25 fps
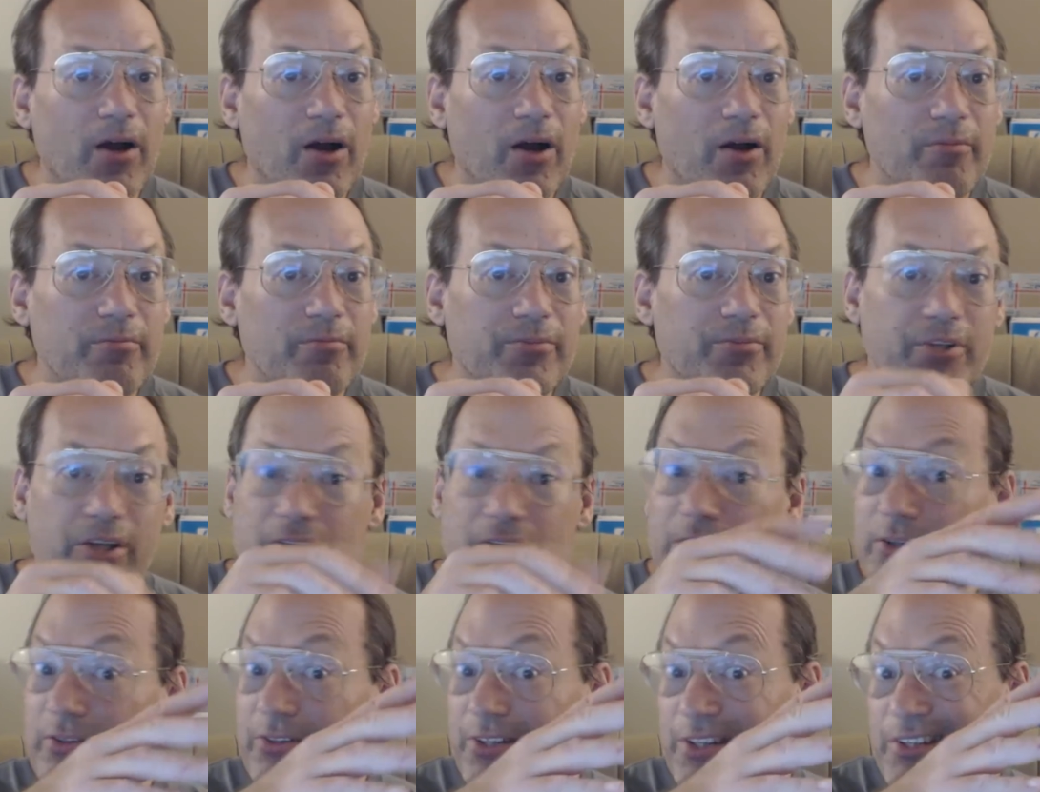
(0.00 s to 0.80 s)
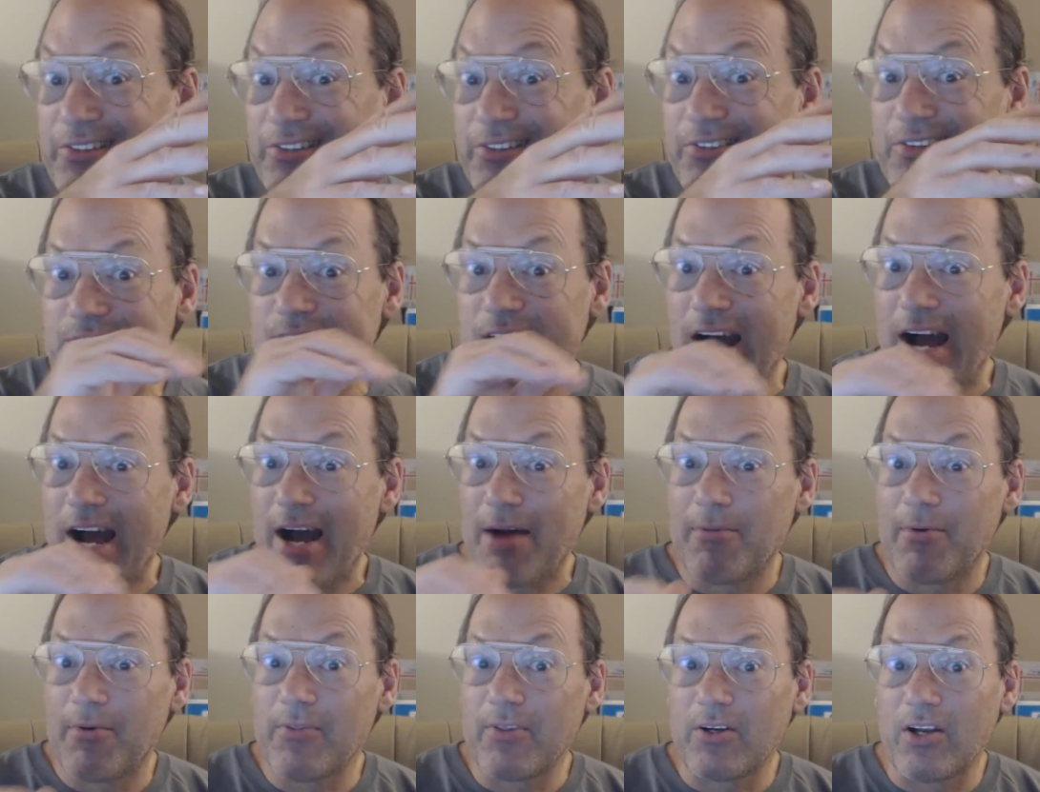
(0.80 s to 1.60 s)
um, did a decent
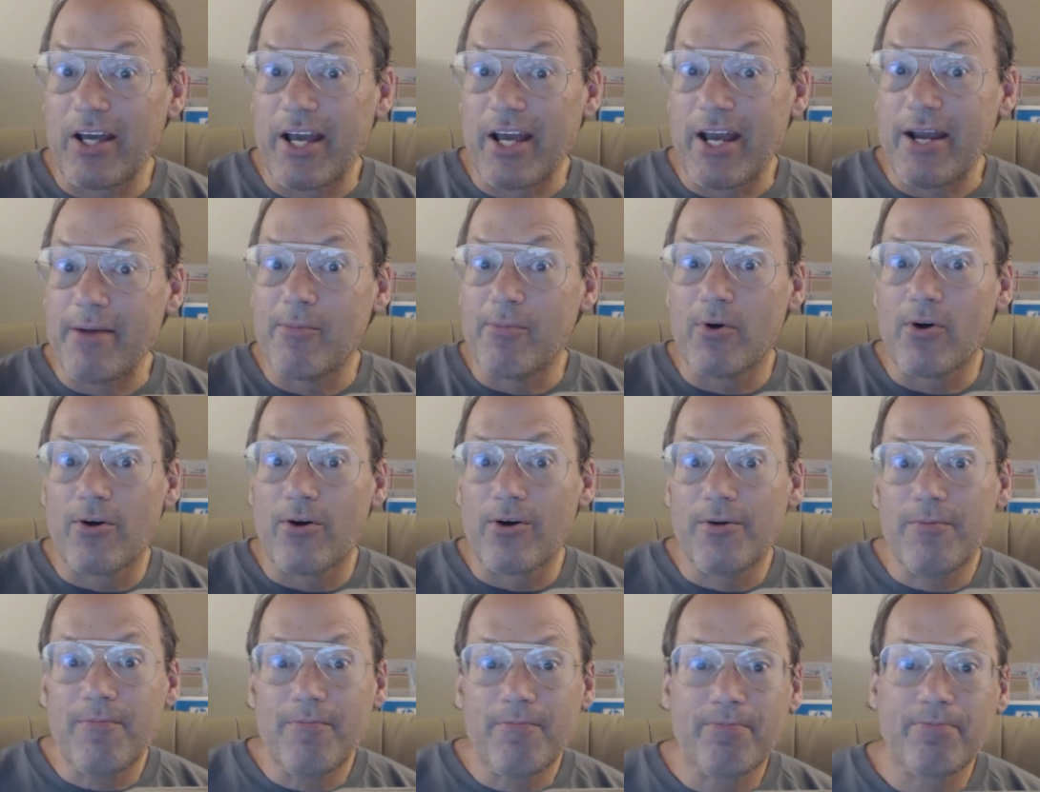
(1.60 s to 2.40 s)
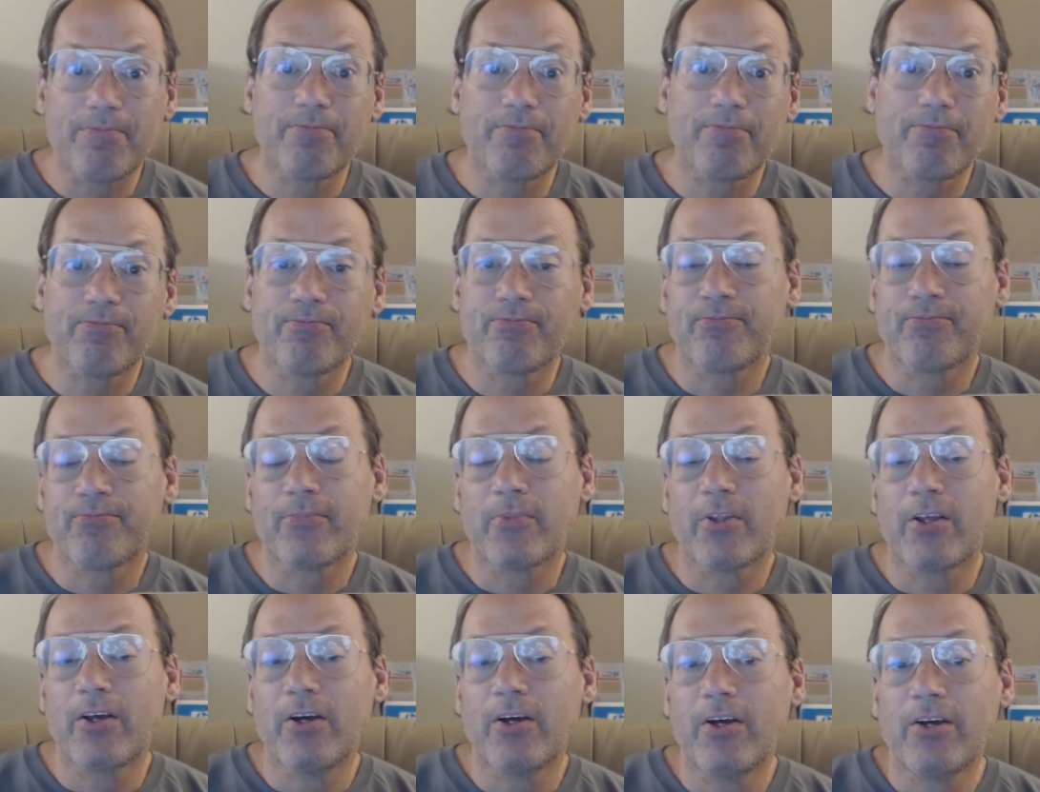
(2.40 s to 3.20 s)
job on the label.
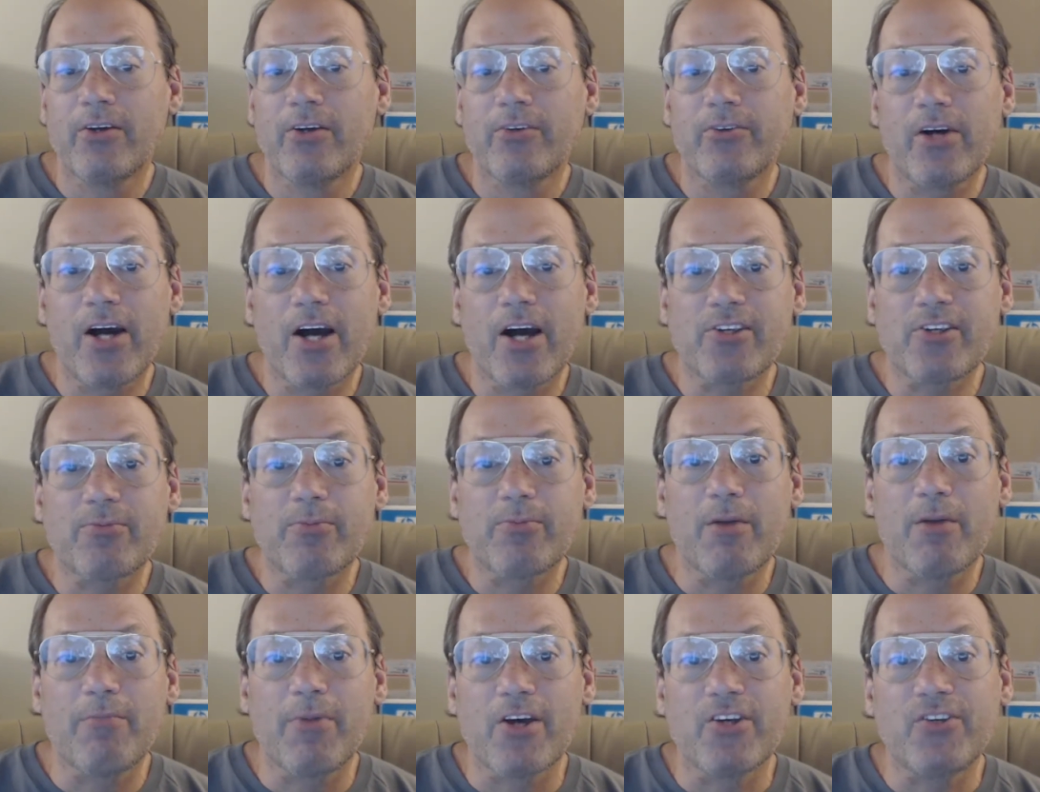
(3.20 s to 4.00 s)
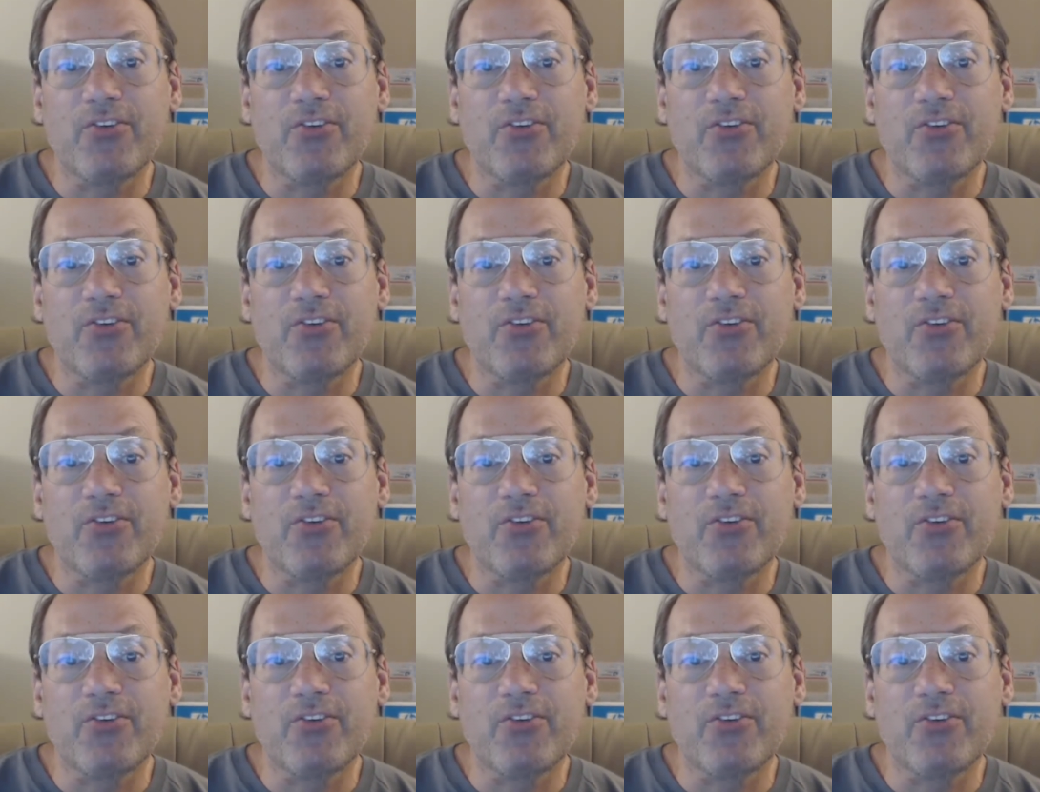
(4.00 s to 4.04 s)
So that's my